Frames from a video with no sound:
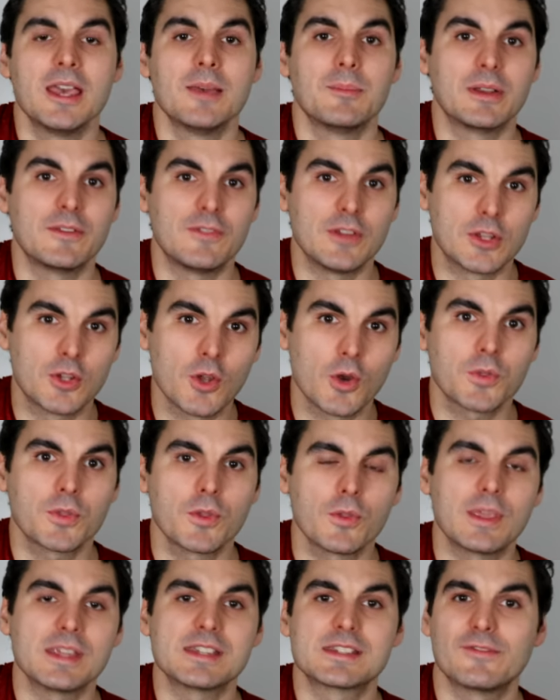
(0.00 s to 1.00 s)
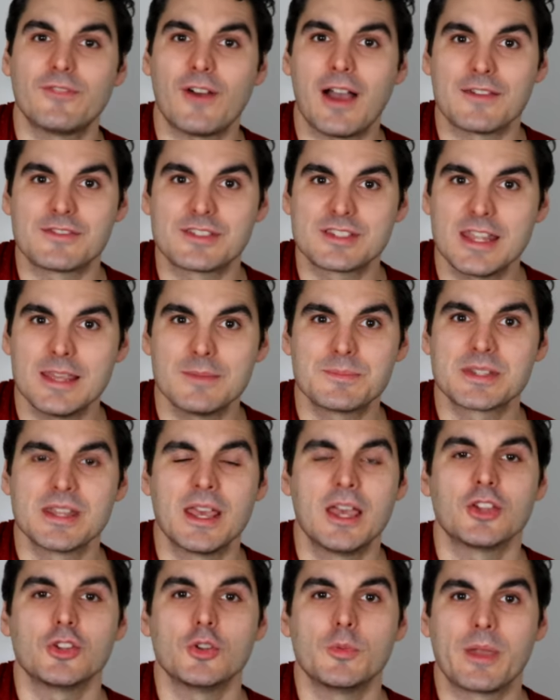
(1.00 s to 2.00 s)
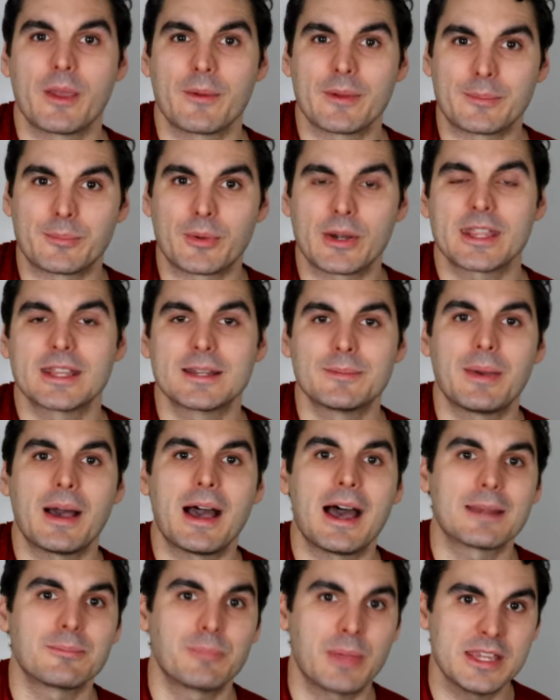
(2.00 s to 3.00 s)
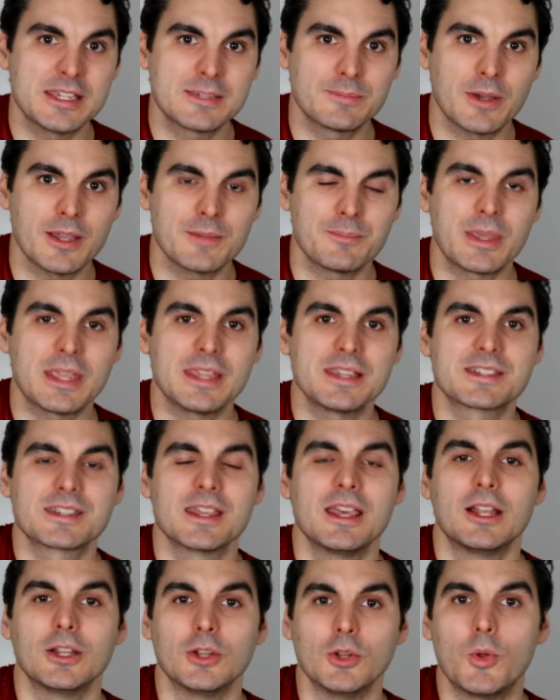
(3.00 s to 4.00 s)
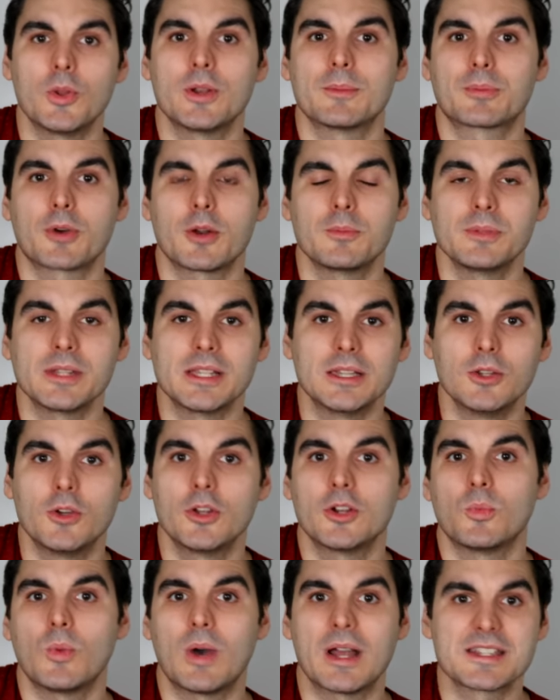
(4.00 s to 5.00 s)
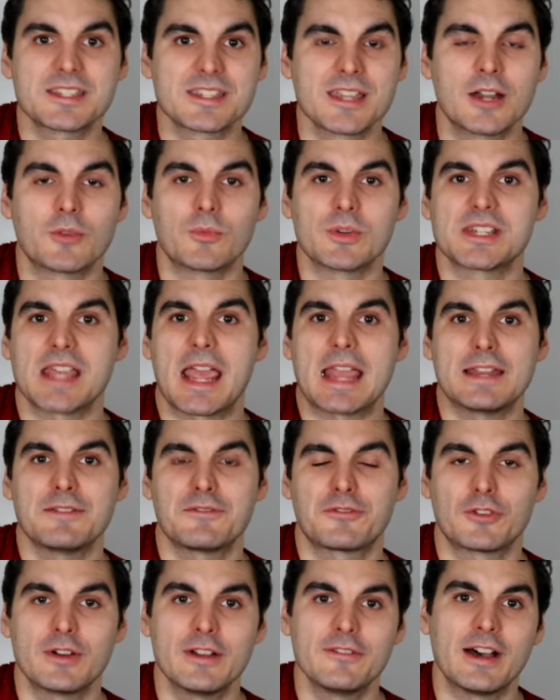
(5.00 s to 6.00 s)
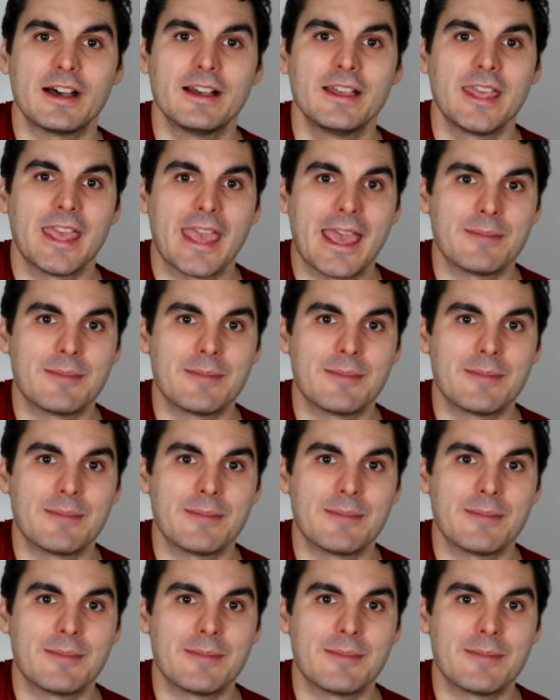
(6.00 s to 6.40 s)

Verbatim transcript: But if you go through these five steps, you'll be able to break it apart piece by piece, learn it properly, learn it once, retain it forever,